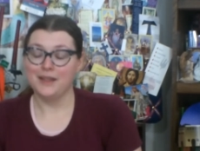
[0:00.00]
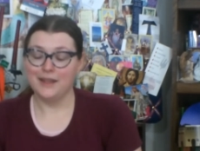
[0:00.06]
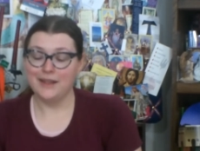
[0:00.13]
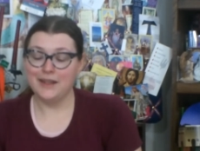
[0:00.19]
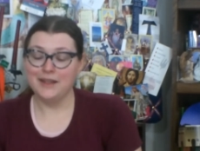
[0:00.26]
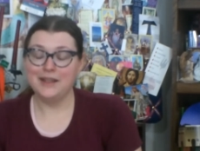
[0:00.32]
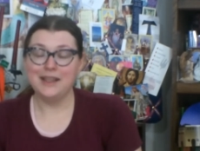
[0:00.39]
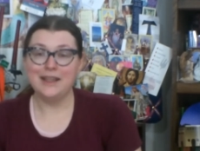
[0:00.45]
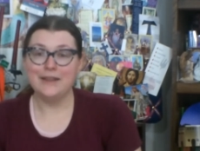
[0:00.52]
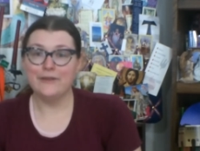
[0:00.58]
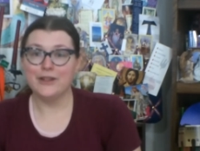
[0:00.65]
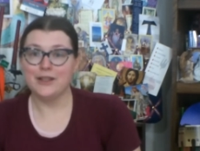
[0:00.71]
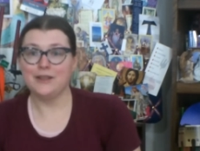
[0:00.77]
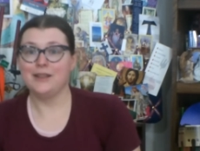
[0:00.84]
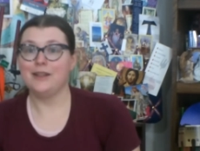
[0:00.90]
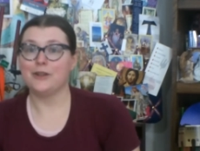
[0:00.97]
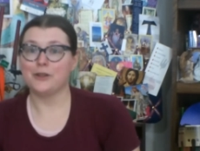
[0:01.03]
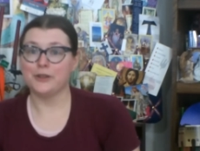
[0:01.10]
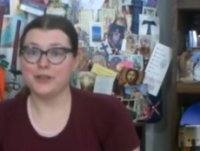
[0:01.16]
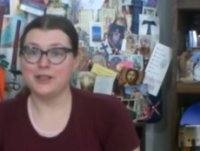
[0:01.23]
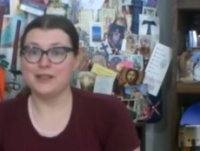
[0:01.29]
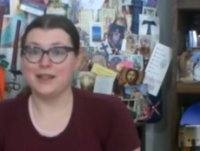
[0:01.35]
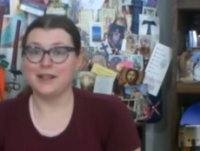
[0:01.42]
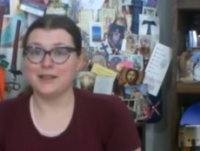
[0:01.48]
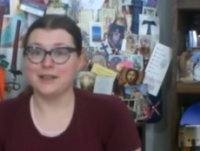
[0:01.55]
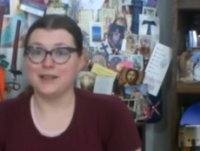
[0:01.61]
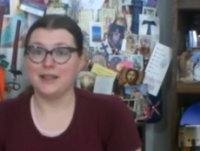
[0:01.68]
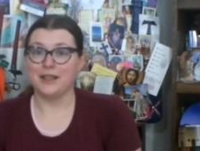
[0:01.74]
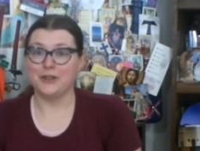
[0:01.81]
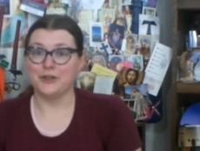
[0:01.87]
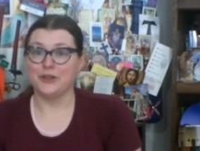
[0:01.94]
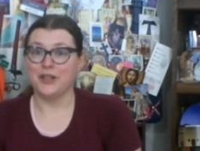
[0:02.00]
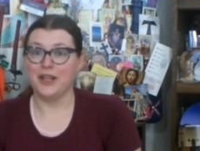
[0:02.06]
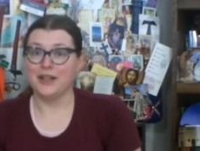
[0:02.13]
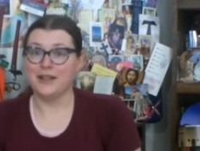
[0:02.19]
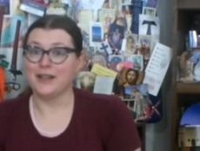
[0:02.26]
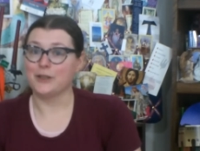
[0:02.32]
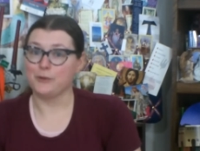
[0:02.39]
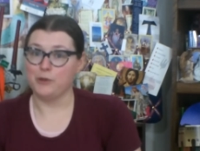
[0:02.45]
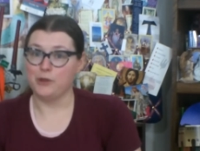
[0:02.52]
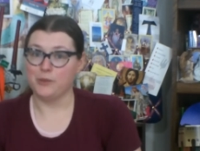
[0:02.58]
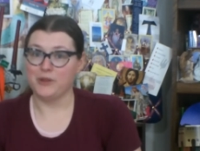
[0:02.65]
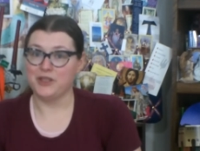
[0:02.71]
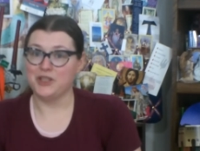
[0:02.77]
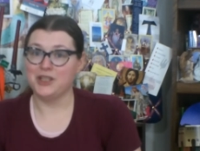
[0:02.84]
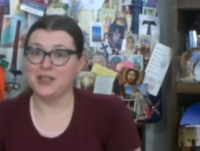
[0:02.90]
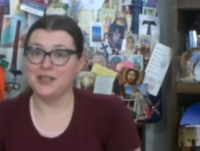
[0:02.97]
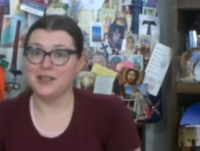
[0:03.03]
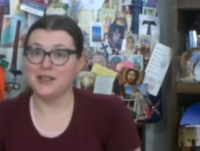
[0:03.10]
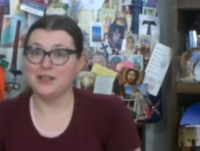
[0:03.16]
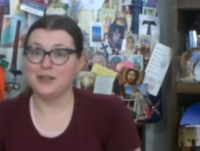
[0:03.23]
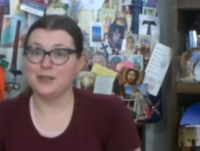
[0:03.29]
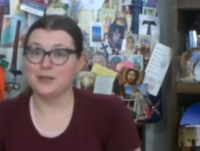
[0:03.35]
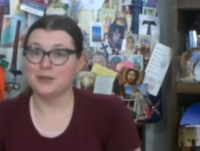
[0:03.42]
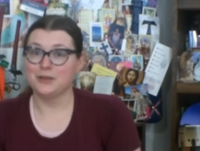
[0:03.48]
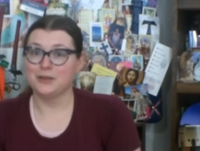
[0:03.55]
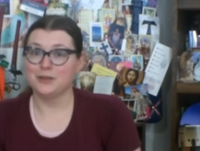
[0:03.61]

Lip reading: And even in the early days of the internet, as we were a bunch of kids,